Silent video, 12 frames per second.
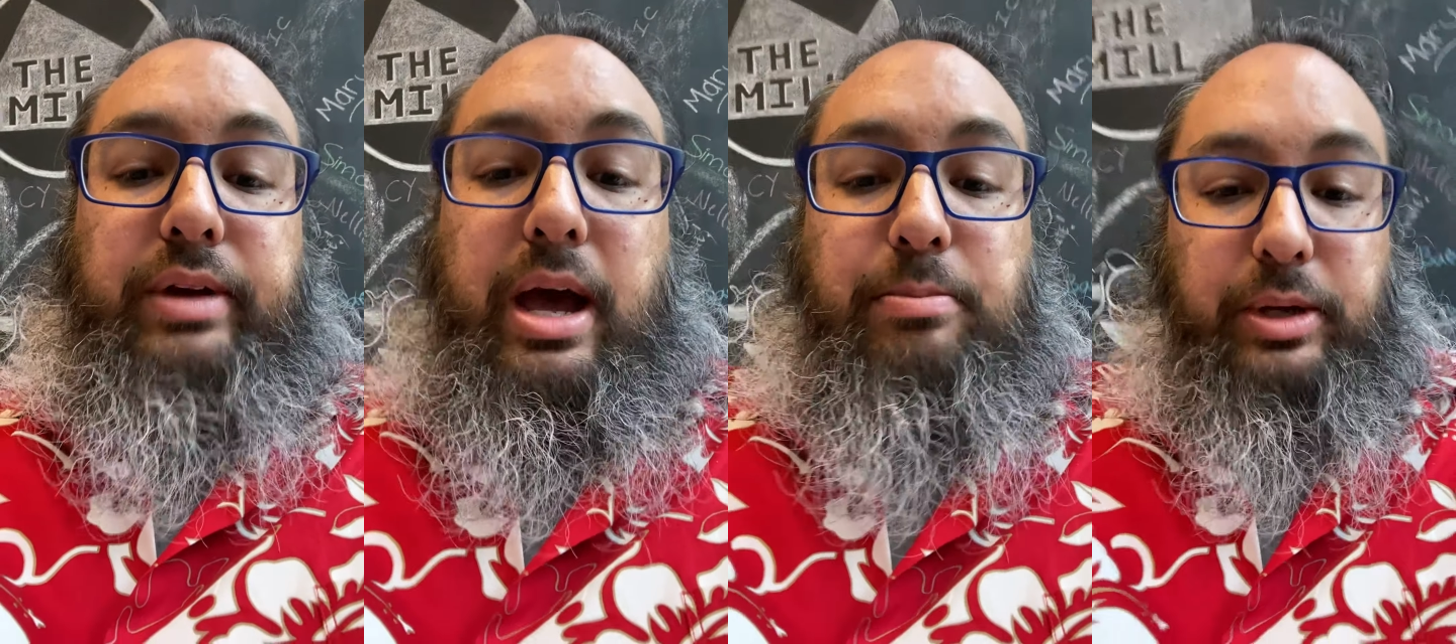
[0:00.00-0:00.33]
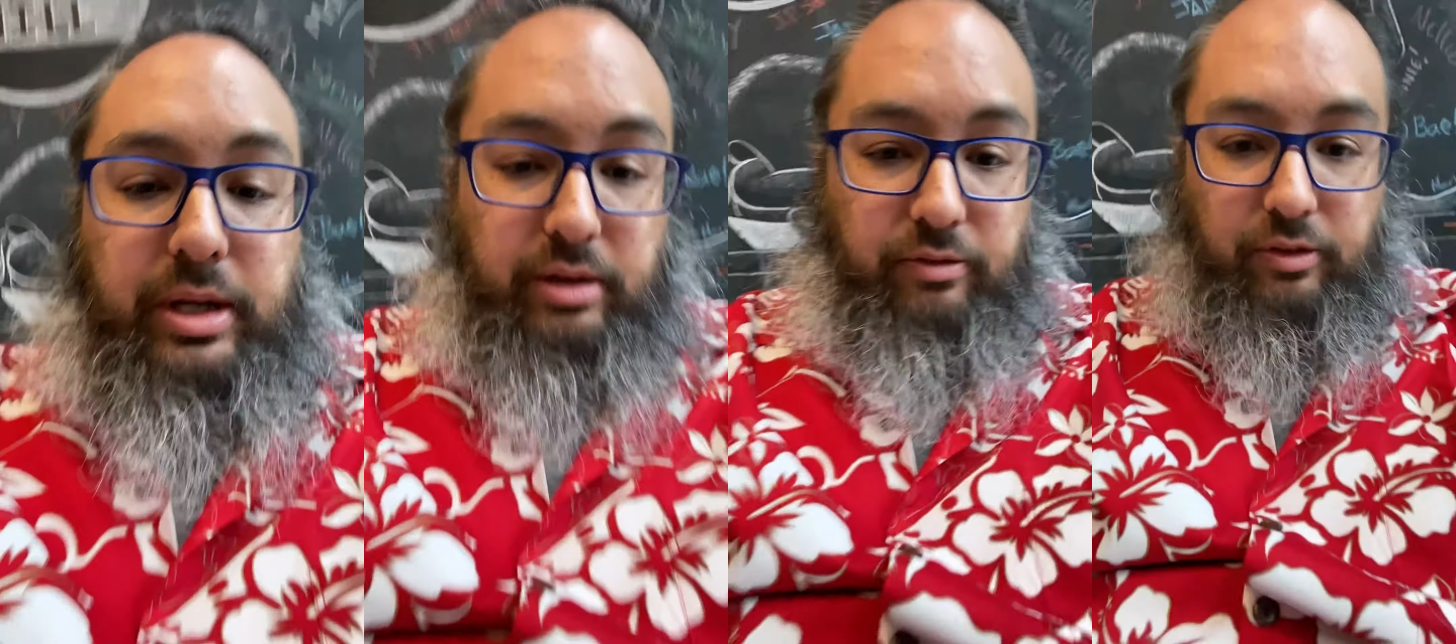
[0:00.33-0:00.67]

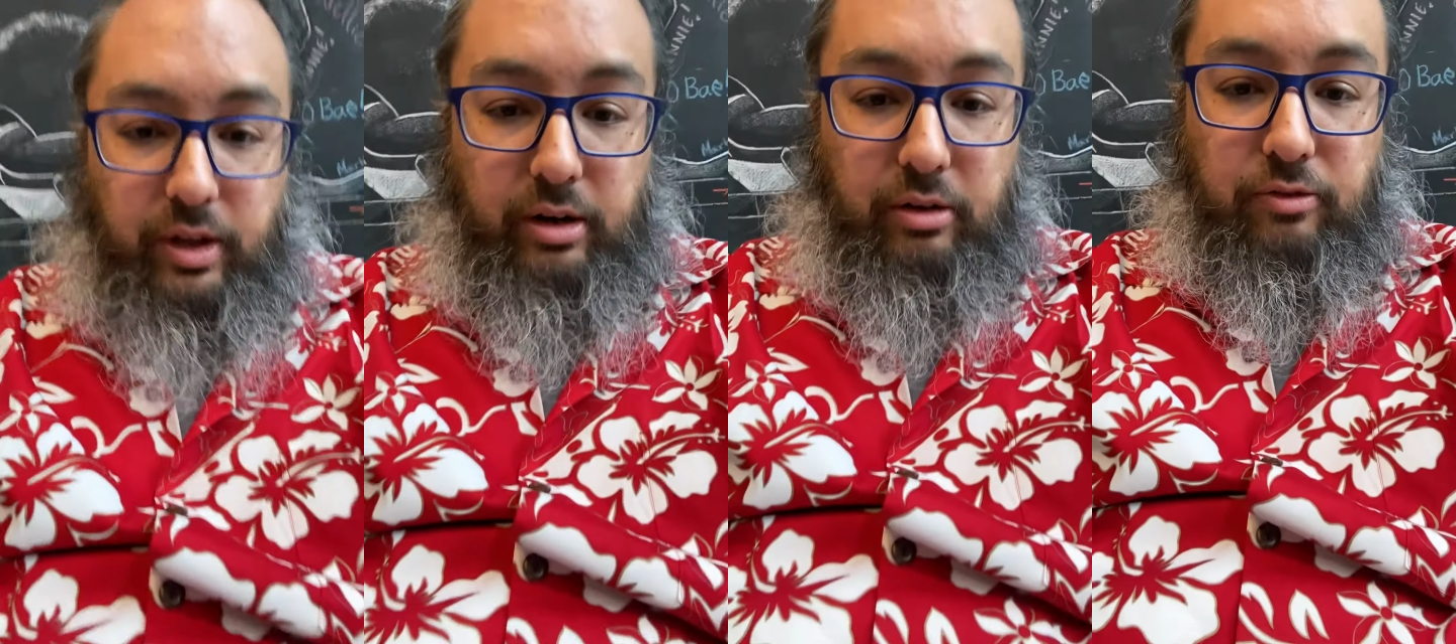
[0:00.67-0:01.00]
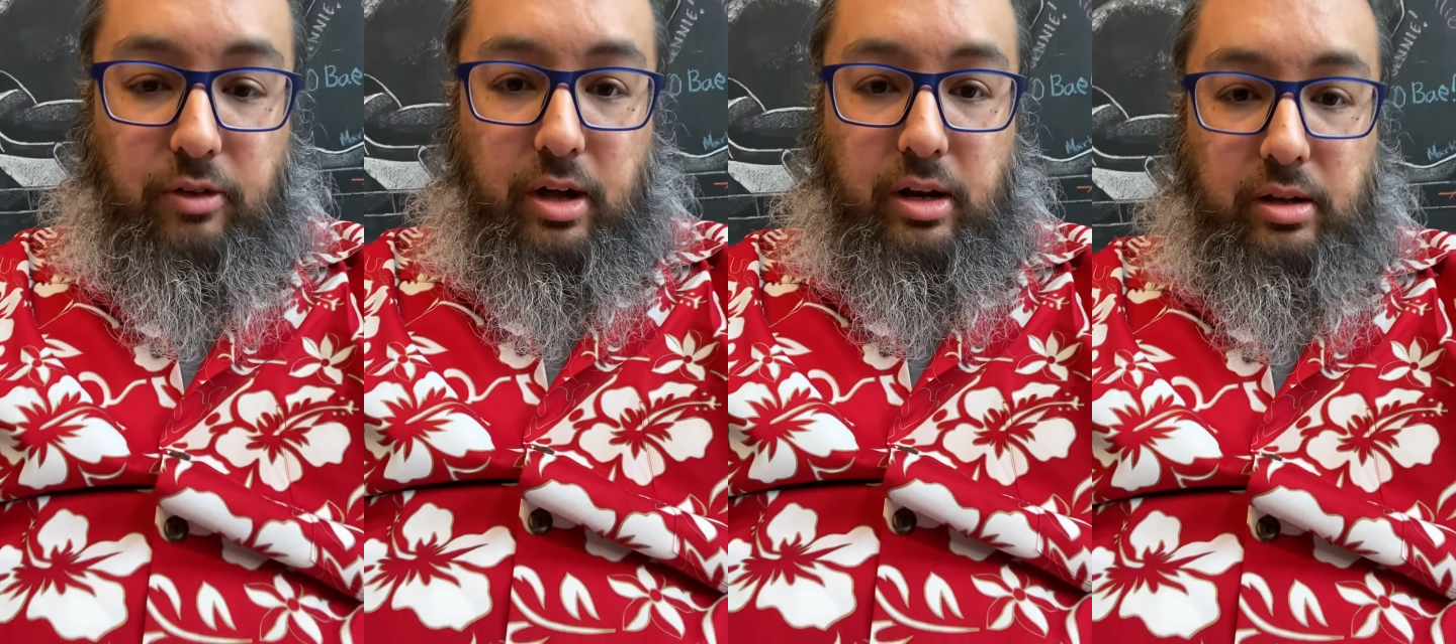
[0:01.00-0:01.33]
happy Flannel
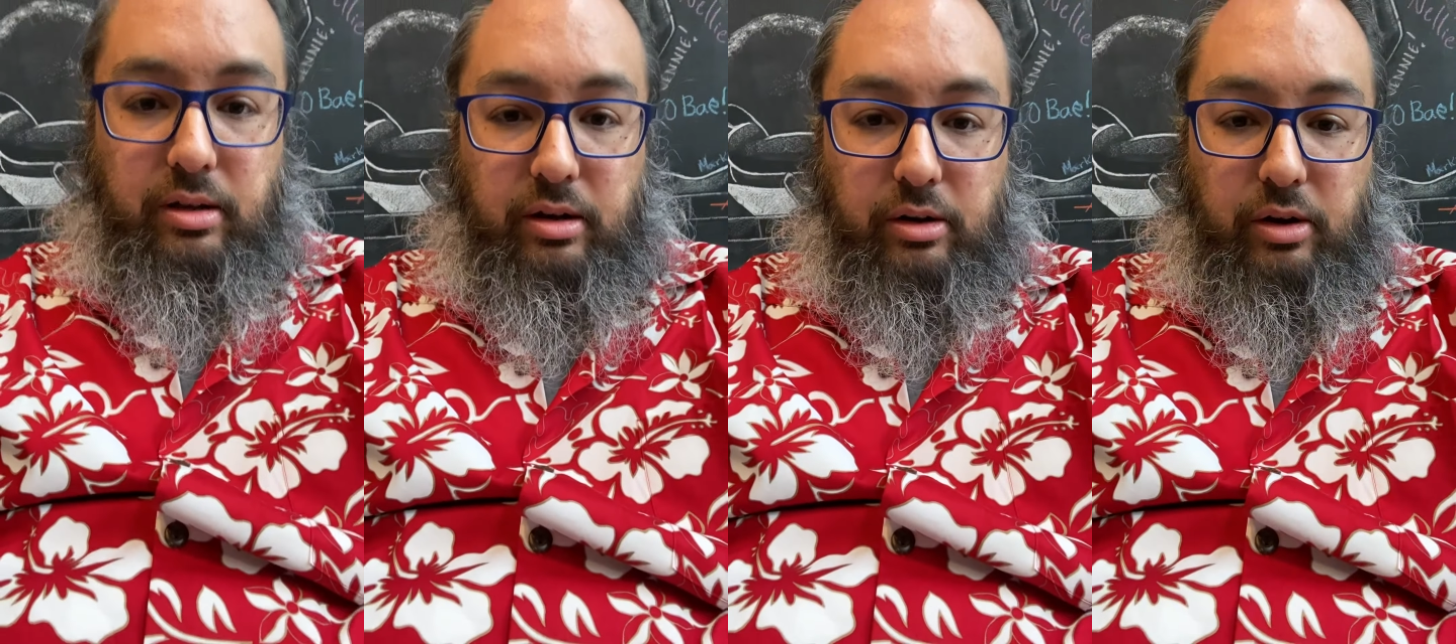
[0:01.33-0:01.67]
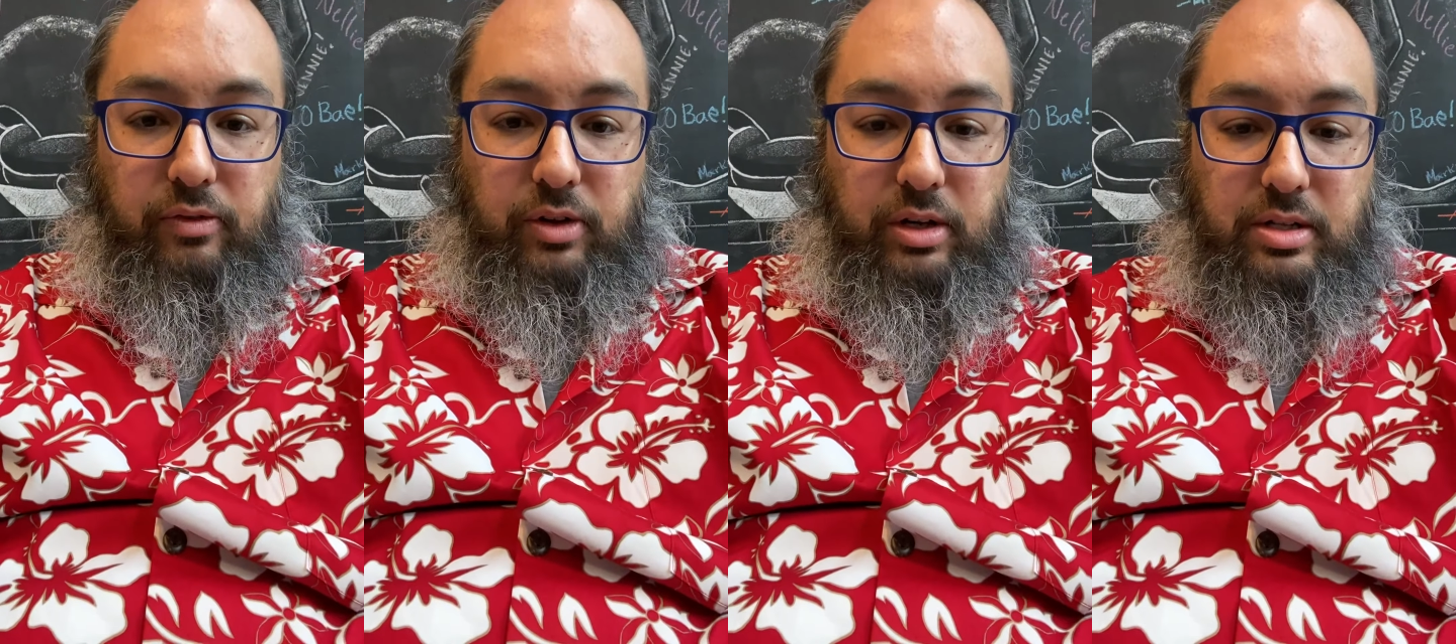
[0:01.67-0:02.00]
Friday. I don't know
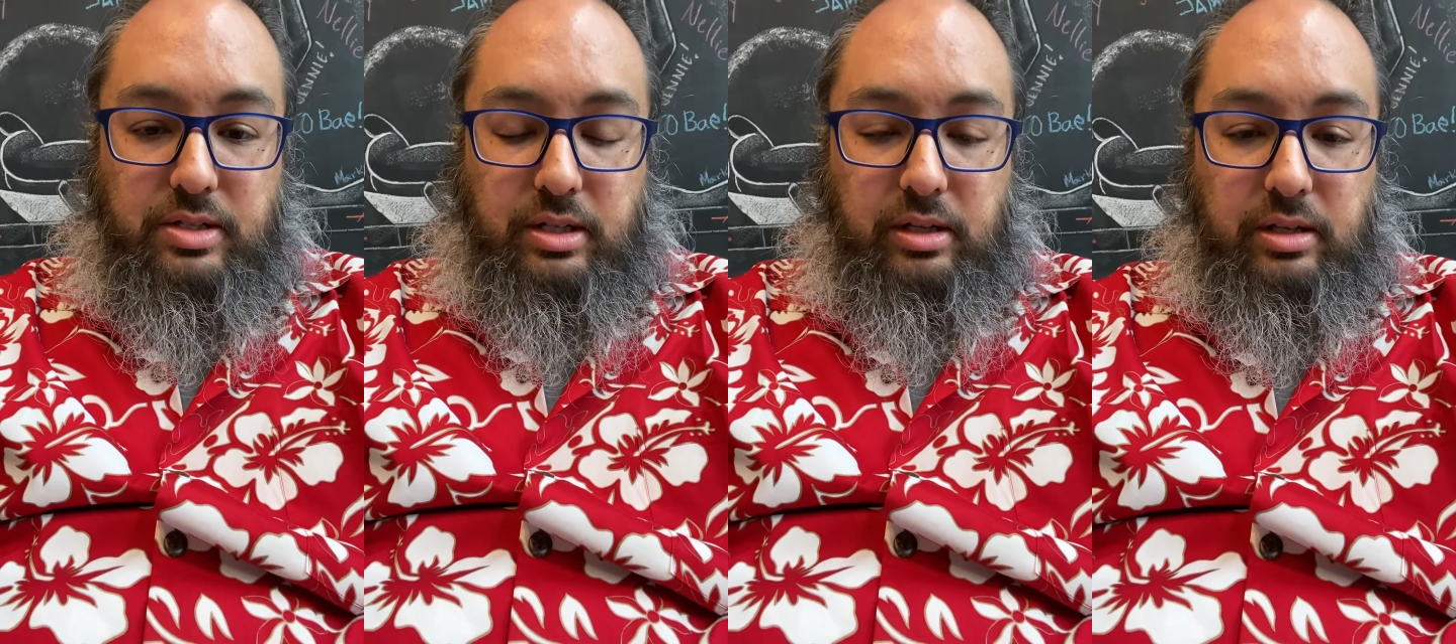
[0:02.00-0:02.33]
if you can see